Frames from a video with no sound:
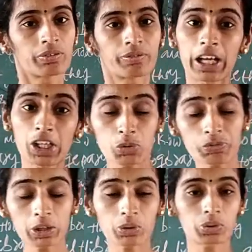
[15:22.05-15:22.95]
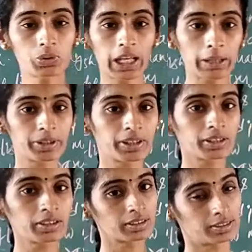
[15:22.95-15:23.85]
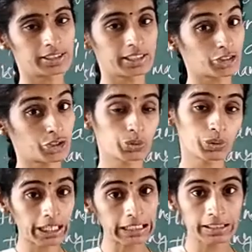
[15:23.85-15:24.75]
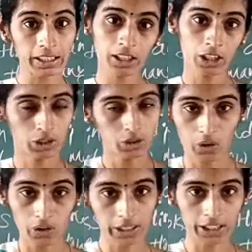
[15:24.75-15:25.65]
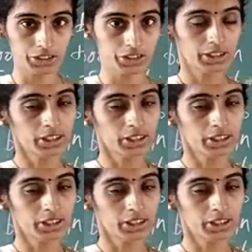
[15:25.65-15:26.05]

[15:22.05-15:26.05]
Why you will go to library? Yes, to get the knowledge.